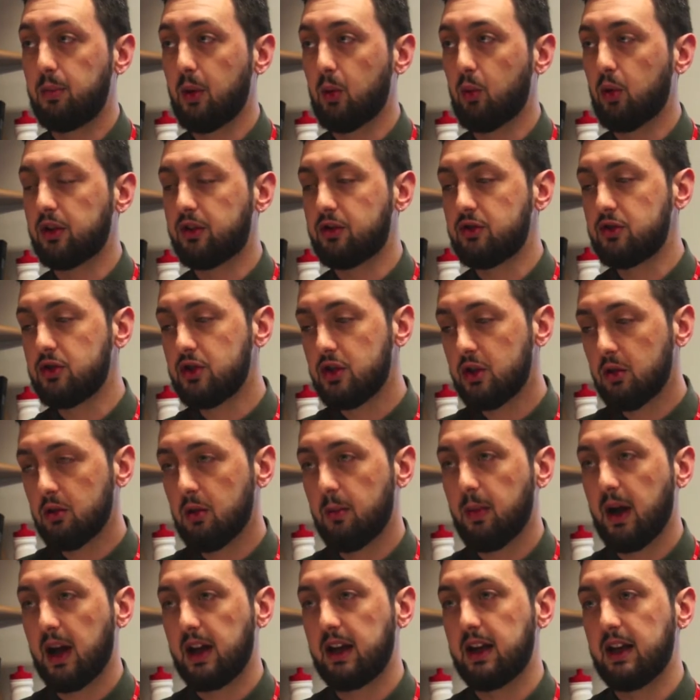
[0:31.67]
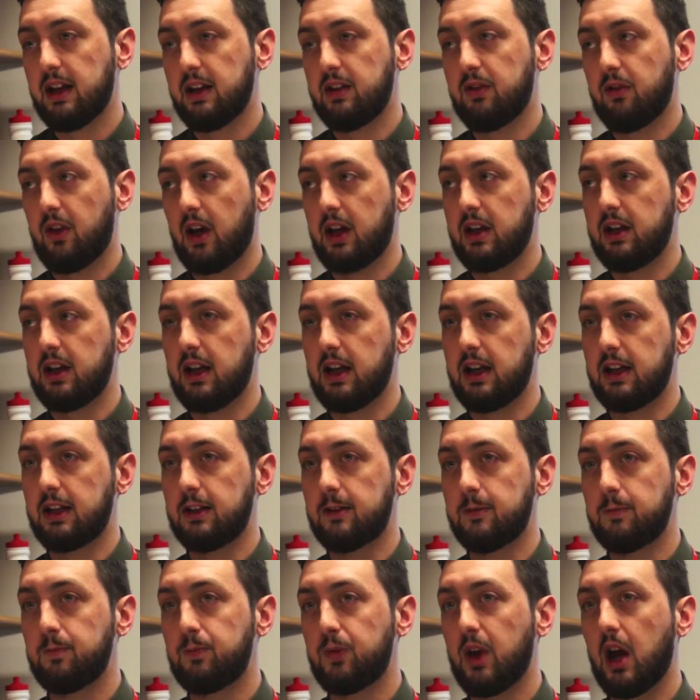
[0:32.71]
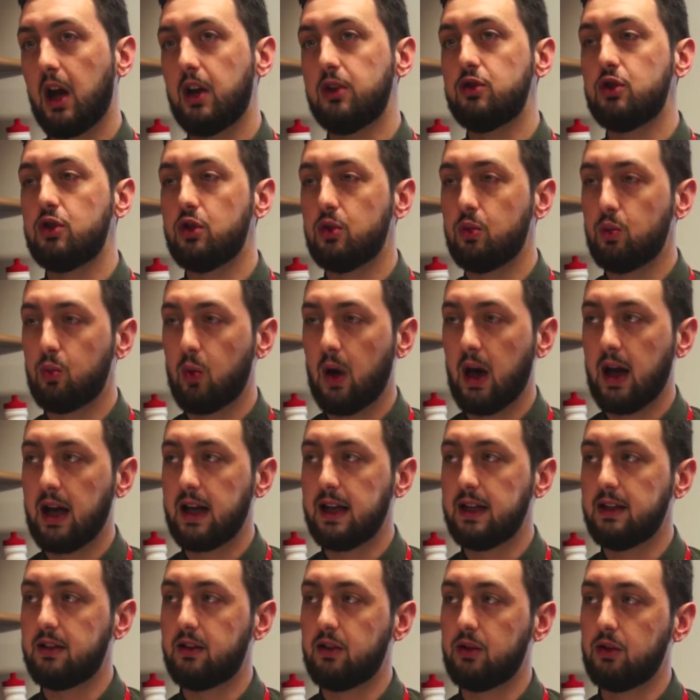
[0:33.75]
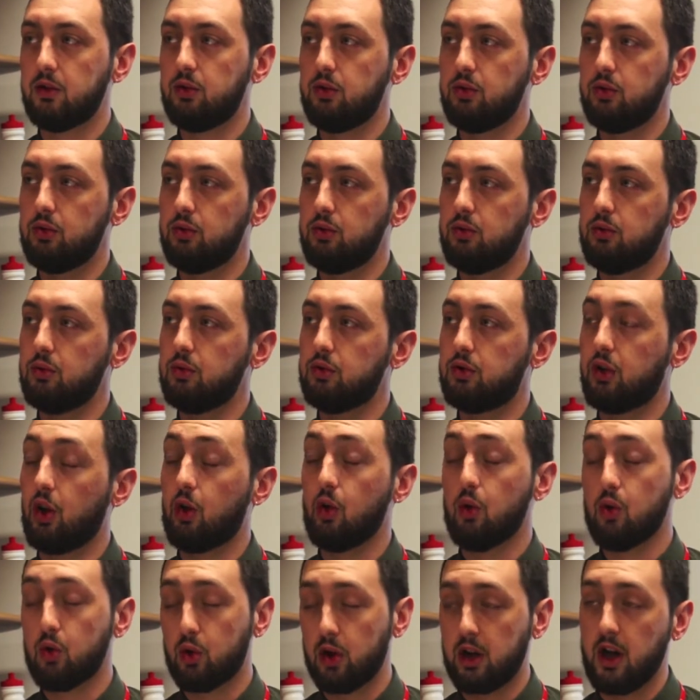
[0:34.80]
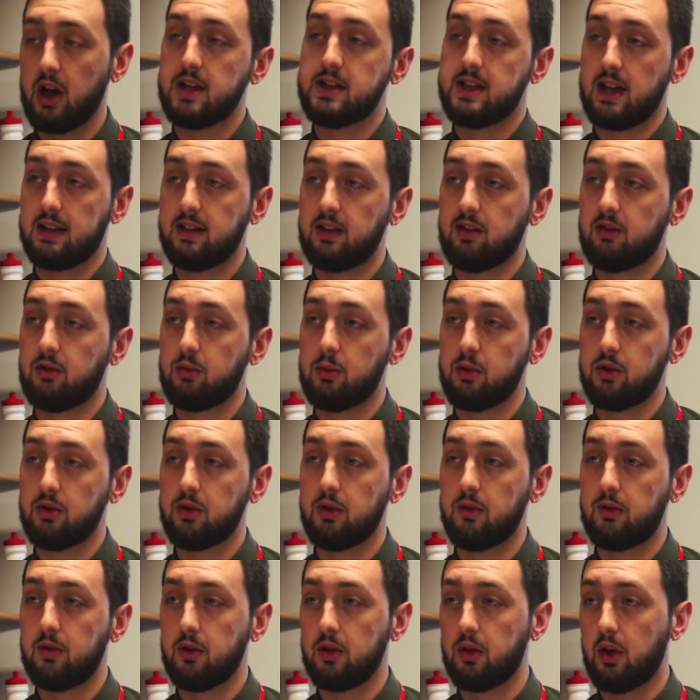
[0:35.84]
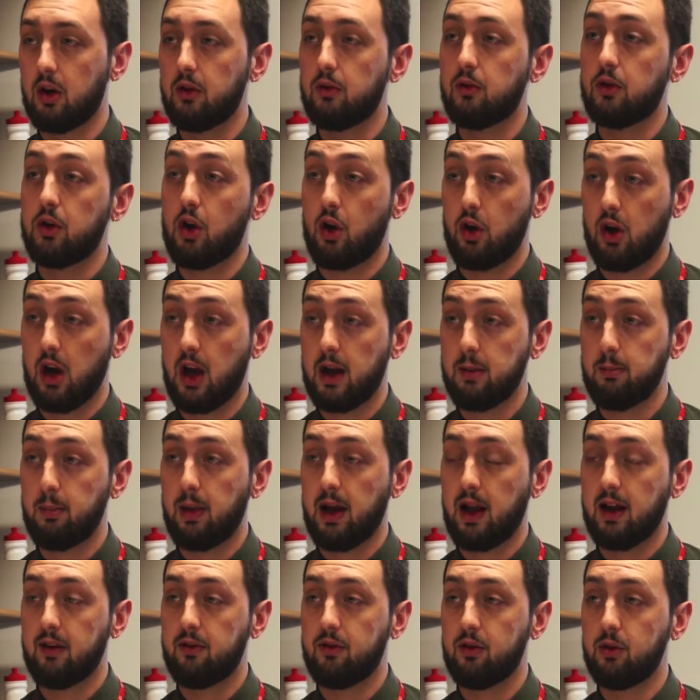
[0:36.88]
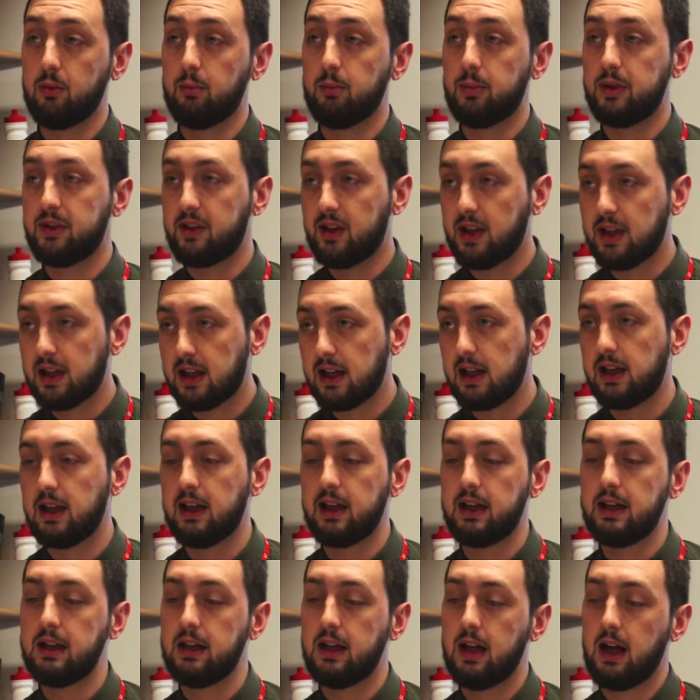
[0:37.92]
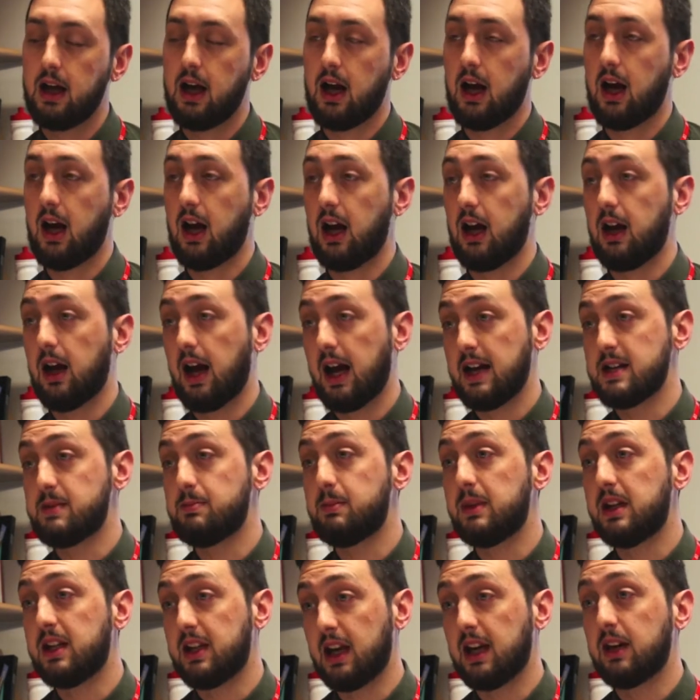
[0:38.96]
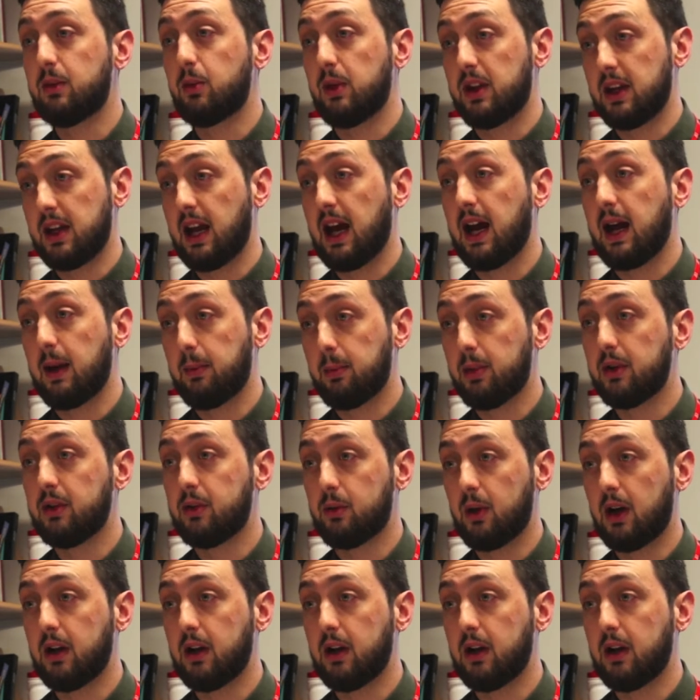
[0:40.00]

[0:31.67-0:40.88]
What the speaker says: But what's new about it is finding a new way to organise that distribution of food over an online platform, particularly as mediated with an app as